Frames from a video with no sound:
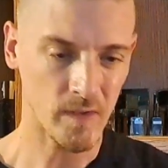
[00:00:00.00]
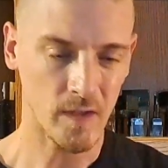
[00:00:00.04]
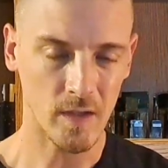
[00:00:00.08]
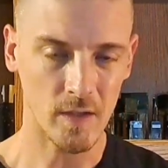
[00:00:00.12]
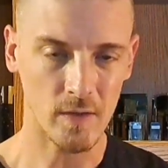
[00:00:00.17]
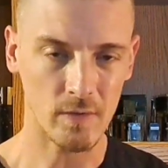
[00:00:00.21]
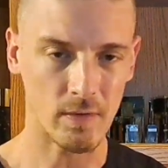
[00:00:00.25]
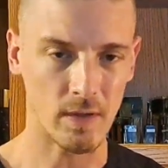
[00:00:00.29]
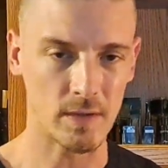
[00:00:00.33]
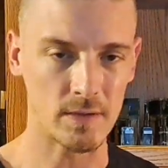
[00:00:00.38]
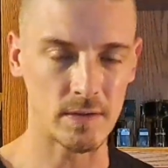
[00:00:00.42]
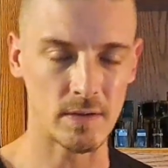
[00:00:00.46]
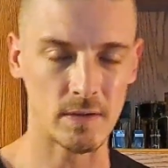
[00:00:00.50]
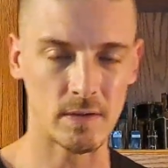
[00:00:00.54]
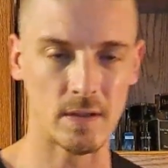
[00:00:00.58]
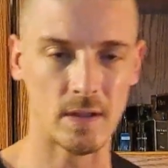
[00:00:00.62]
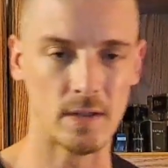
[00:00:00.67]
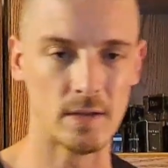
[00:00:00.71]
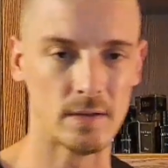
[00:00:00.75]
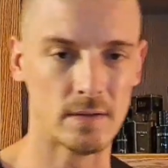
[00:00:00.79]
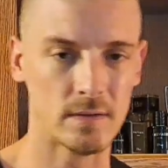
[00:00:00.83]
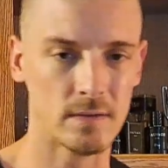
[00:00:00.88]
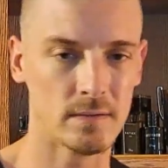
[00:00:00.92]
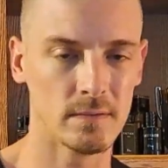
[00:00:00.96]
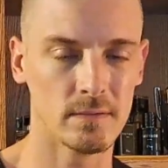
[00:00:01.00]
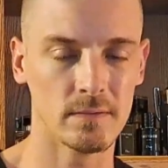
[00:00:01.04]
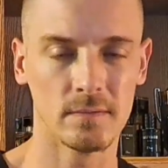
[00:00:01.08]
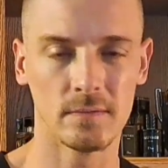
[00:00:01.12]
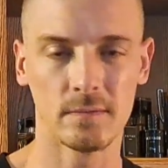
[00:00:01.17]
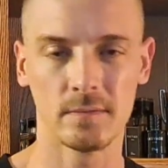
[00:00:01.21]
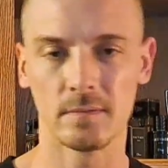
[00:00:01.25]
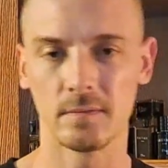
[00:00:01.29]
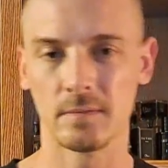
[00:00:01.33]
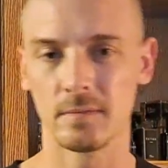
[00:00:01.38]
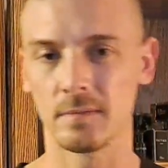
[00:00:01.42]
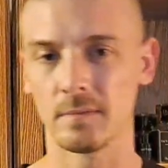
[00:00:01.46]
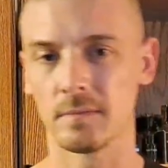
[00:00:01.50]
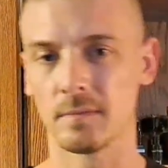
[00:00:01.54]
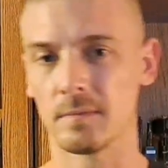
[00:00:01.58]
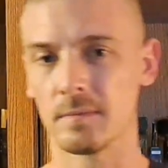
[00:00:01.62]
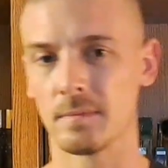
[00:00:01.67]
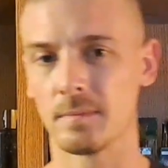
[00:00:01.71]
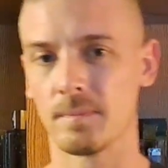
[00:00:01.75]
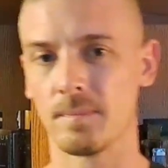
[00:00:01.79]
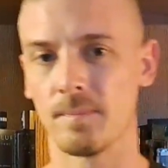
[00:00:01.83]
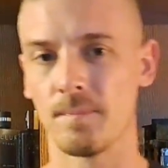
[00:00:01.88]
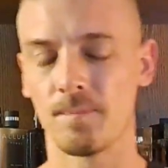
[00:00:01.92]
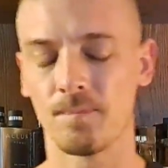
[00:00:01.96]
crazy leather.
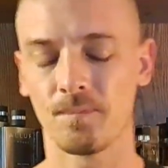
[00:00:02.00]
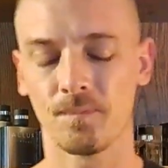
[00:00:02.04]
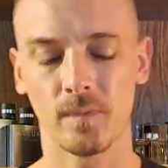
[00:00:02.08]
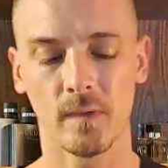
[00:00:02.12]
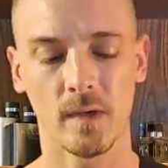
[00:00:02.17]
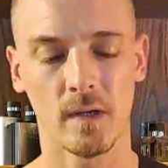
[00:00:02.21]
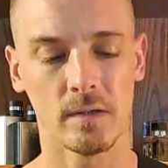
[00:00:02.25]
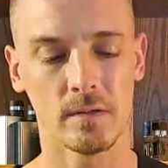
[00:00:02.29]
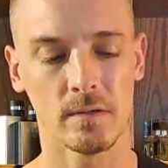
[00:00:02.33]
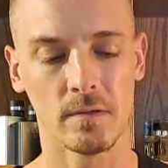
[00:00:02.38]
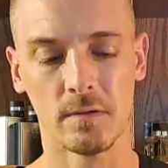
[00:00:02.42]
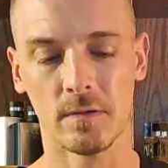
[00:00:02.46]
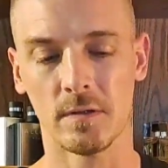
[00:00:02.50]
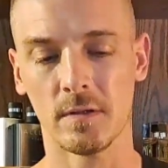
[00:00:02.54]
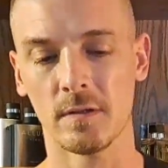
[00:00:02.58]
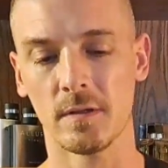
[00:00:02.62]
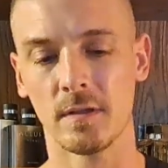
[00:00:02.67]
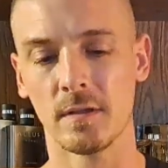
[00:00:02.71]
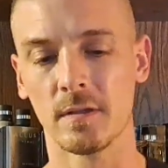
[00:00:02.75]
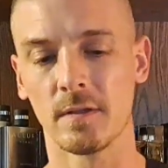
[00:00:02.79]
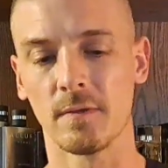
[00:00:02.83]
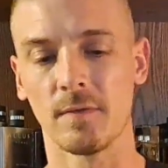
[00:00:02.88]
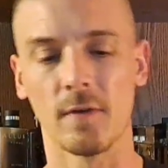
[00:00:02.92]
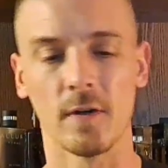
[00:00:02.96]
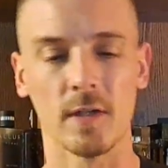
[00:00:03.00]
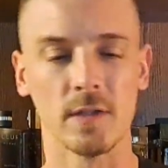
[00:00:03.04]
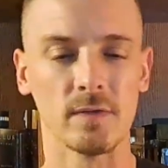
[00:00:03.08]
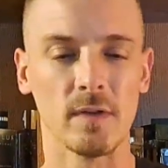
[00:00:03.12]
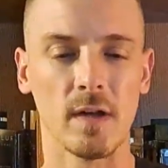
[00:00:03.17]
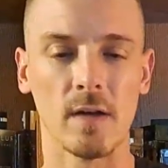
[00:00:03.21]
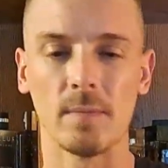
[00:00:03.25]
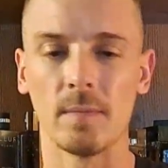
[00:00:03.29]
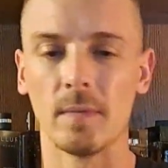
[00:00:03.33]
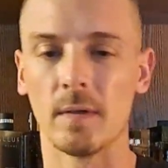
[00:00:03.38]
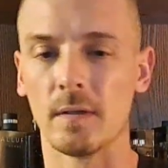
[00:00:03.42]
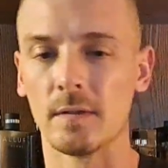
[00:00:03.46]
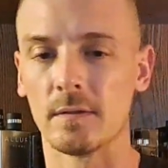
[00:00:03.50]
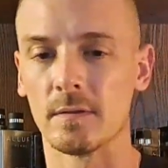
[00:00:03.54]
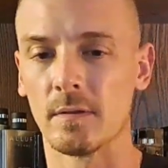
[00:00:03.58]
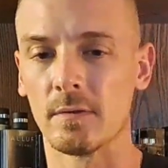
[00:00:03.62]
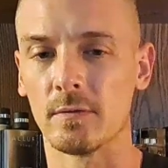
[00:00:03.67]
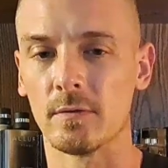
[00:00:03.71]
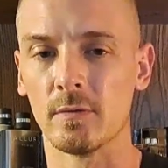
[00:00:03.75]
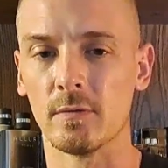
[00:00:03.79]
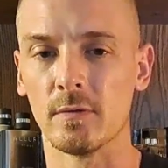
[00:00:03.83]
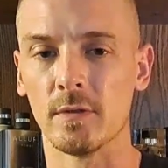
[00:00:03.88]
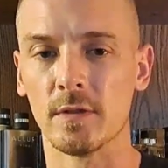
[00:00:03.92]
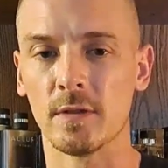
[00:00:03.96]
So this is just the first 5 minutes though,
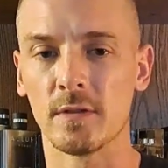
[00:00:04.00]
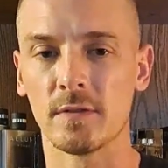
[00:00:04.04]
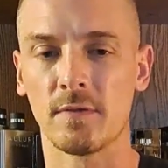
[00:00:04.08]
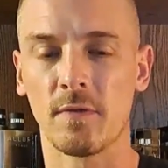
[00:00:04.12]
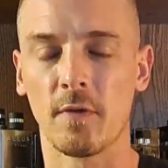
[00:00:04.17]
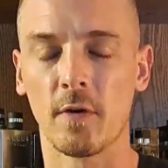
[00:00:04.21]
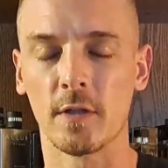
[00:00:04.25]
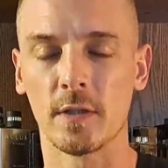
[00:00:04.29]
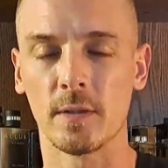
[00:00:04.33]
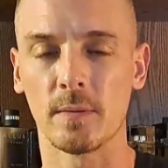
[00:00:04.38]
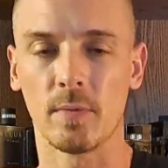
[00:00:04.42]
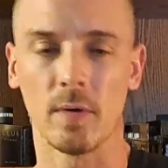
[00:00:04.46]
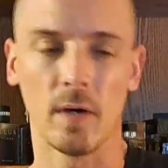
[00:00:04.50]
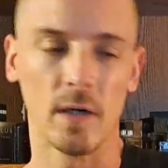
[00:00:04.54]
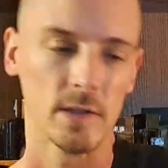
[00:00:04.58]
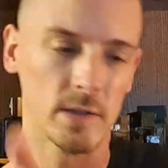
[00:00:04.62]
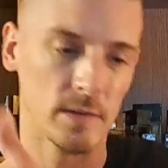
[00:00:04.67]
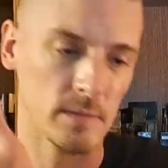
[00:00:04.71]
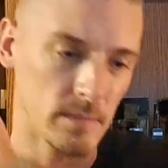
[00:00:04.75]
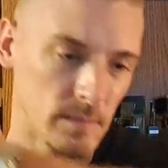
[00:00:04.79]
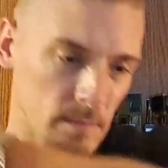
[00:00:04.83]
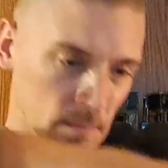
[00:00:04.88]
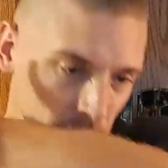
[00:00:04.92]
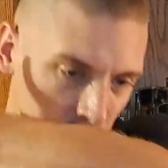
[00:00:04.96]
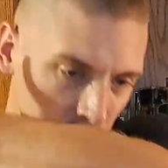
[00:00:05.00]
too. This is first impression.